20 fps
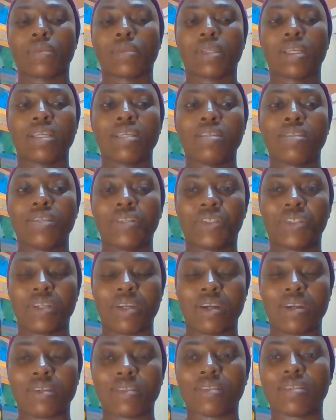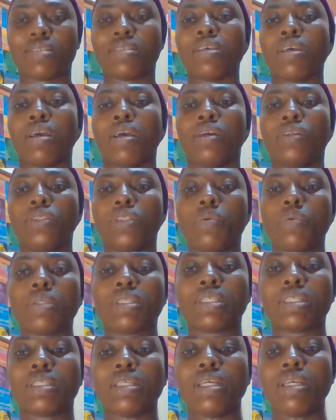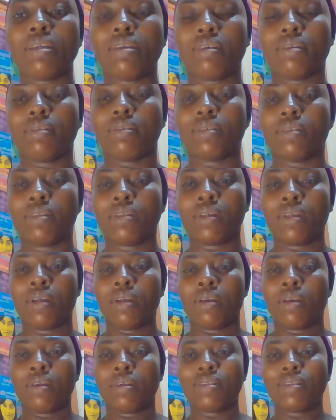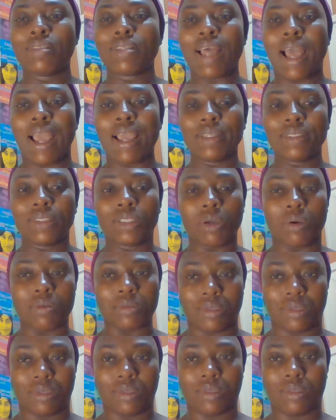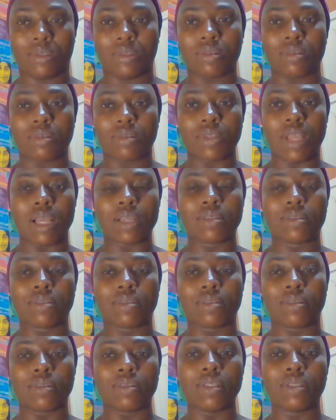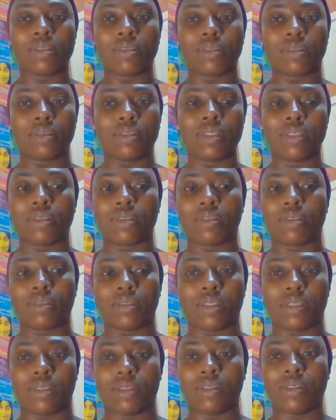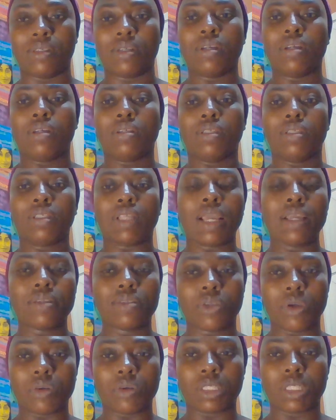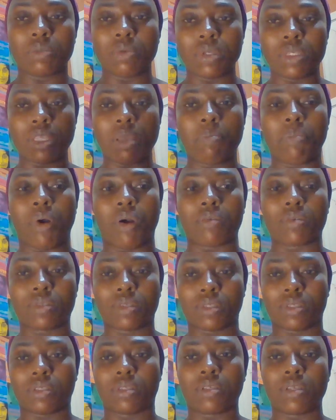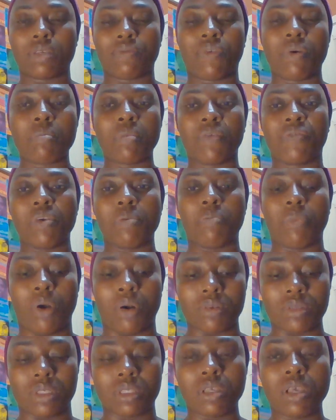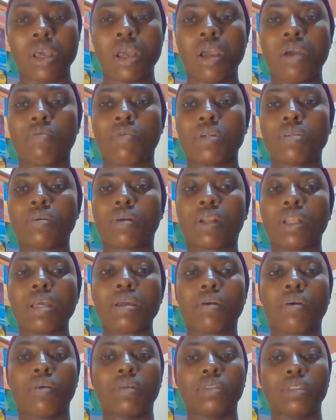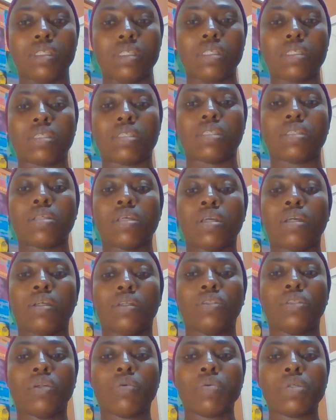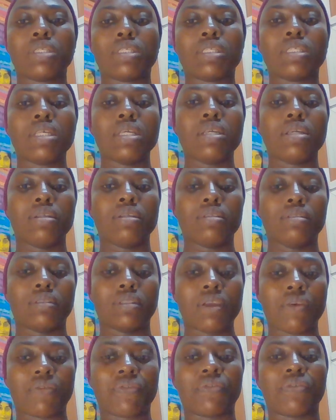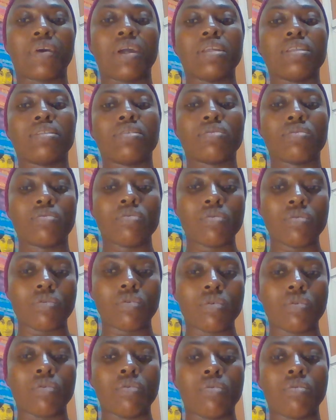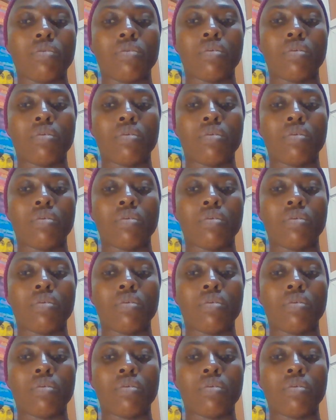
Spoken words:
initials, you will see 9 dots. That's 333. 9 dots is a box, in form of a box. When you click on it, you will see different Google,